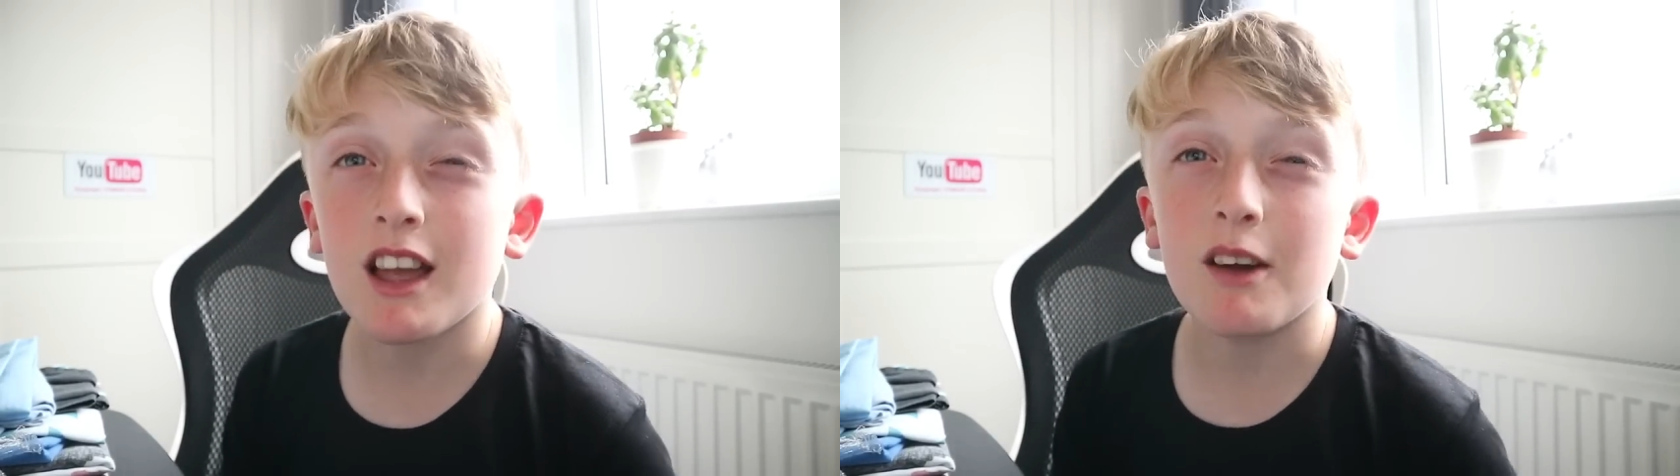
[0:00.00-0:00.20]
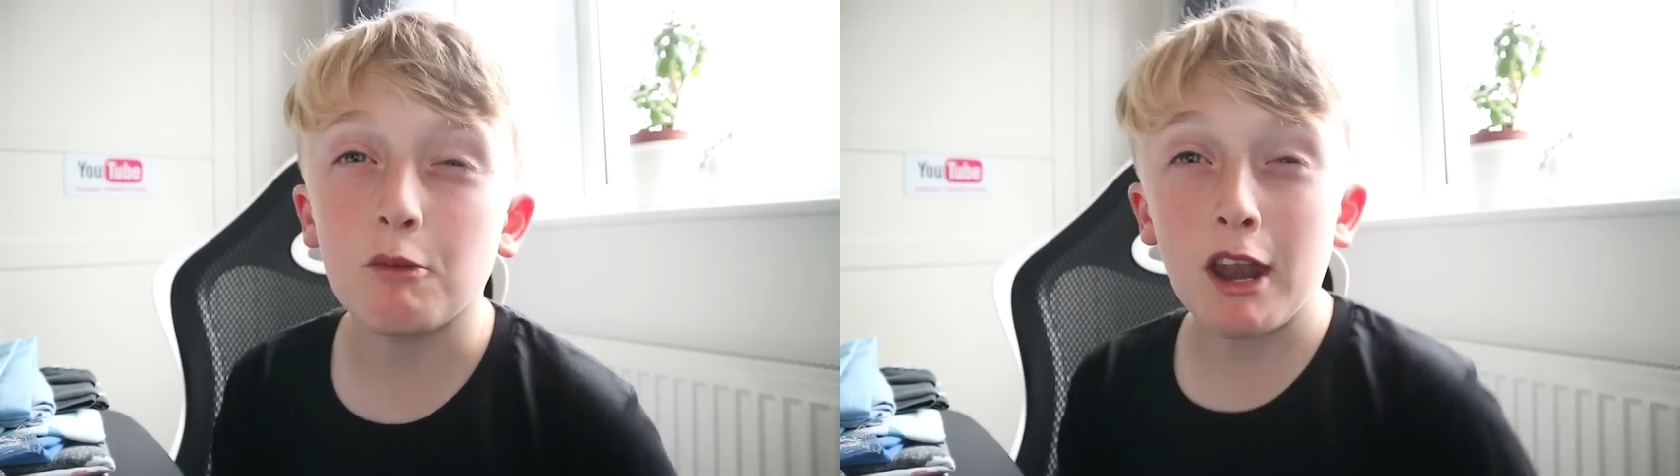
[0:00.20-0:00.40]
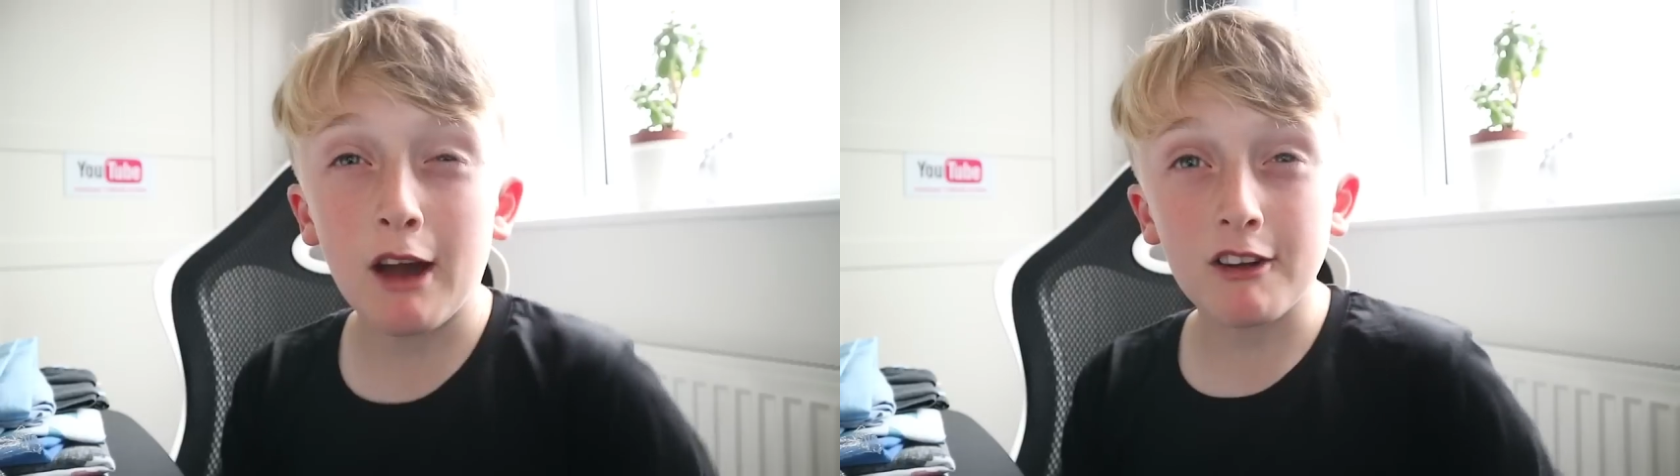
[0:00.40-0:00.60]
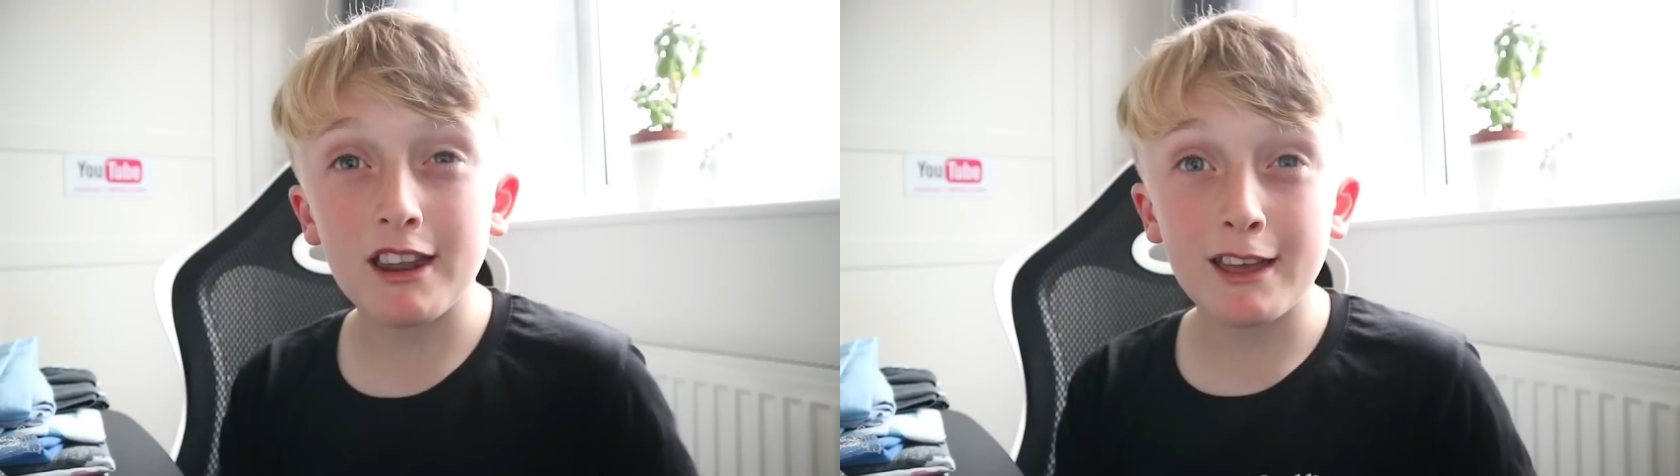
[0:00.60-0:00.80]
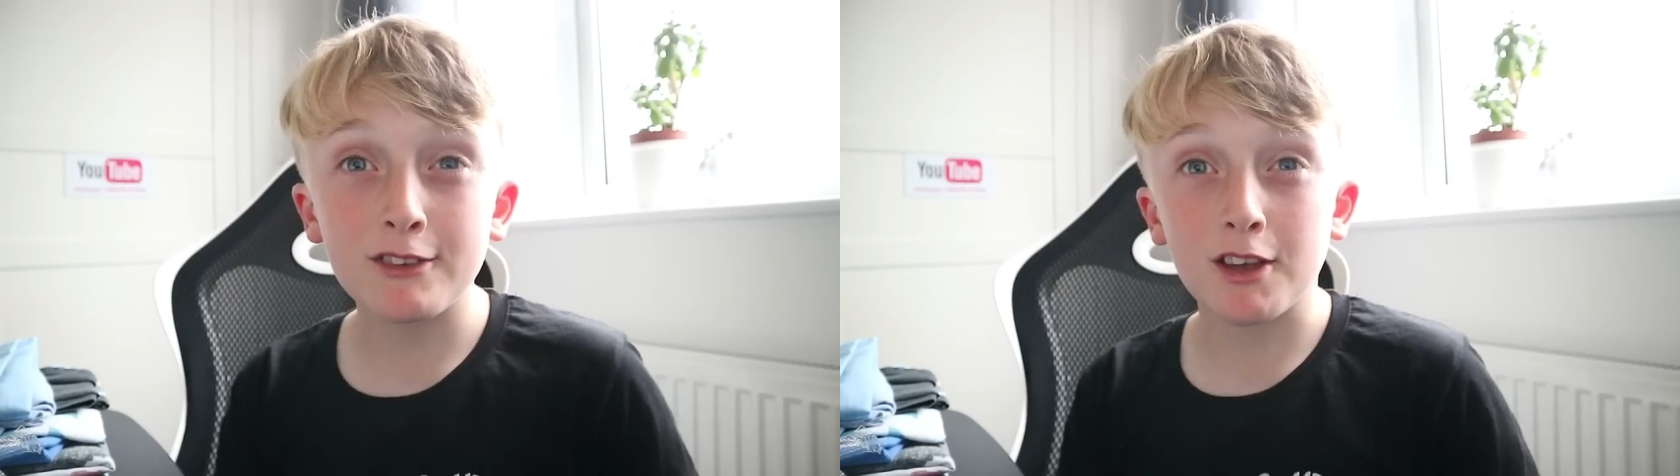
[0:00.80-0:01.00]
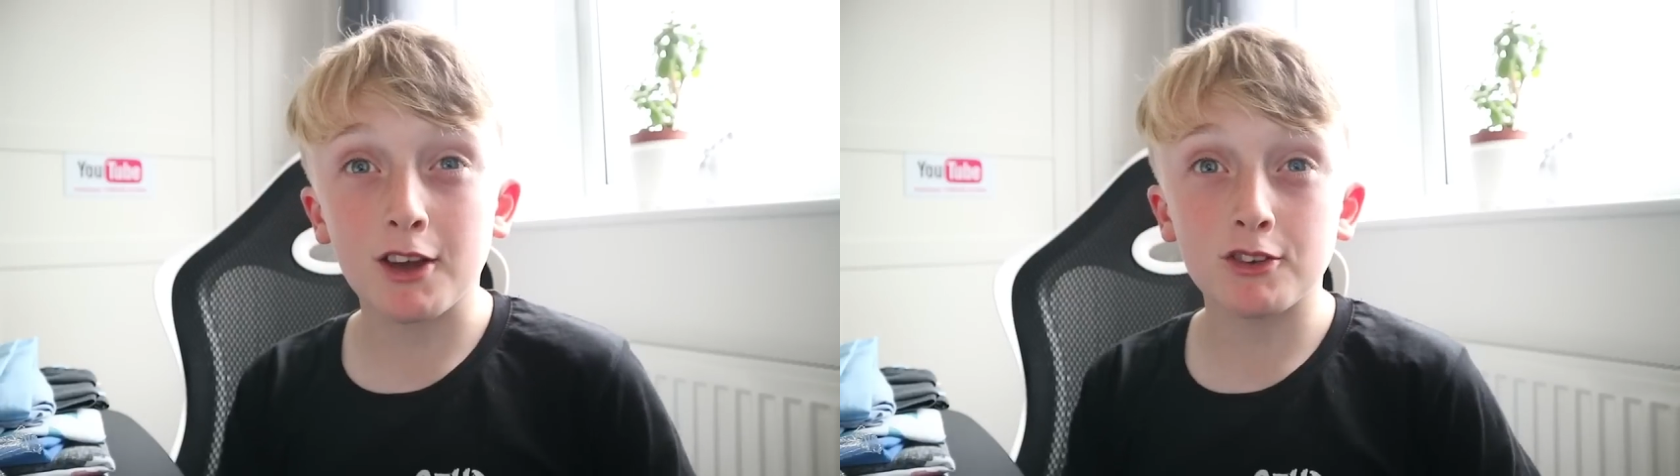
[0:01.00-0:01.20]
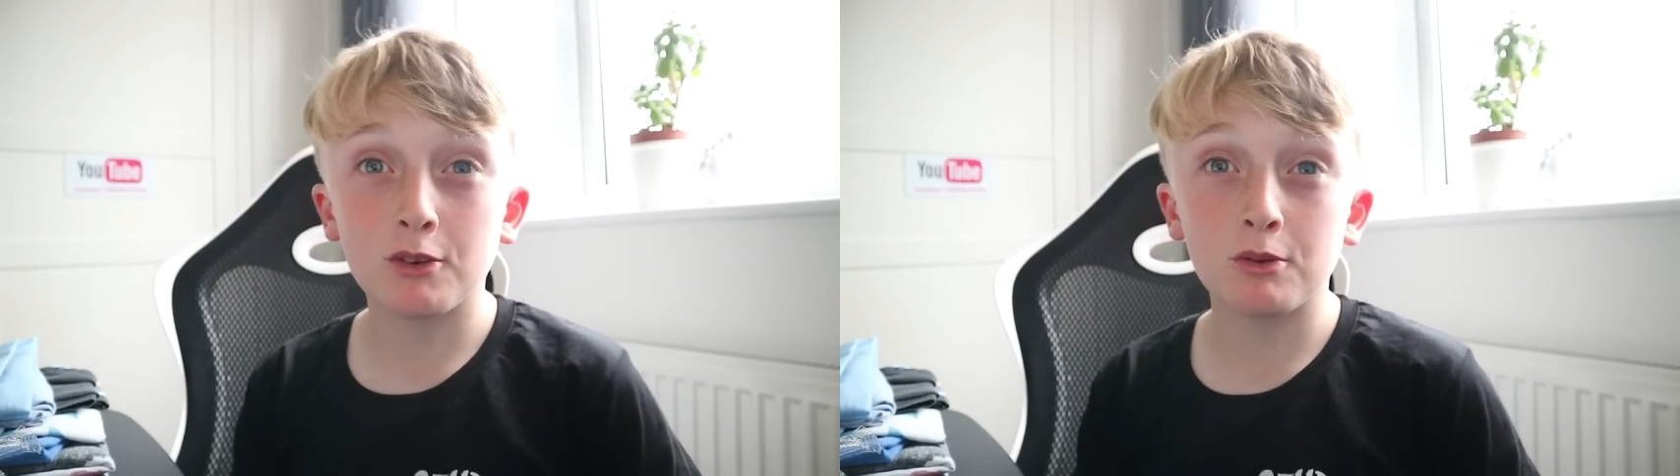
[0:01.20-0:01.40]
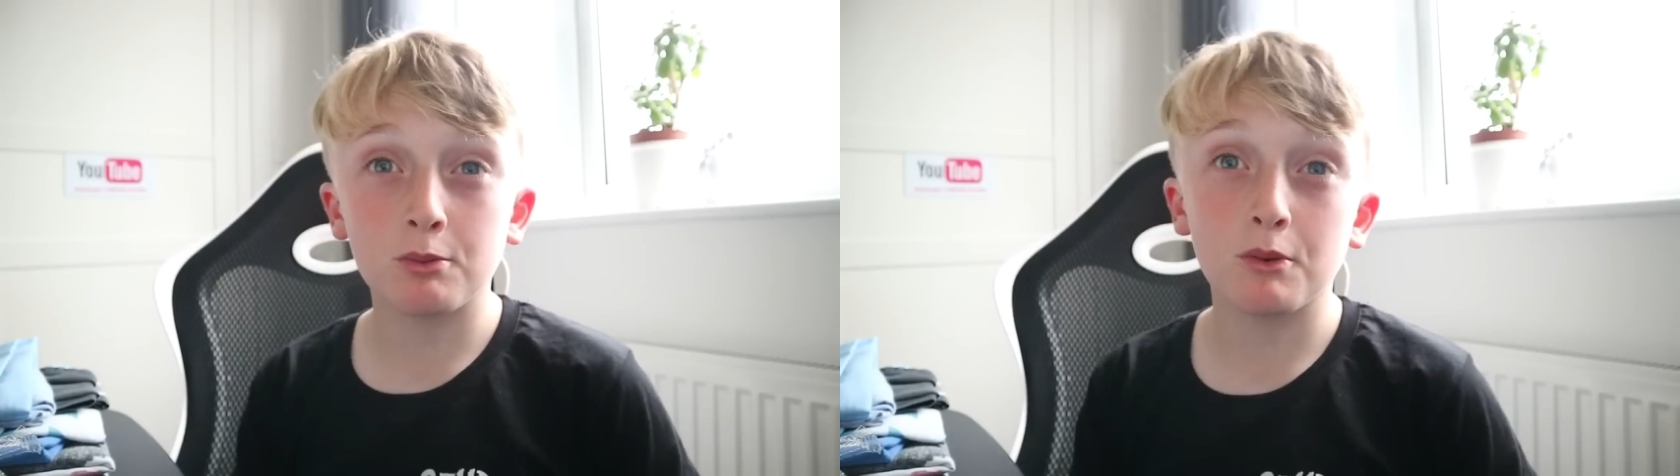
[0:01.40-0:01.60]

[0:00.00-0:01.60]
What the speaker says: like 1 hour later I just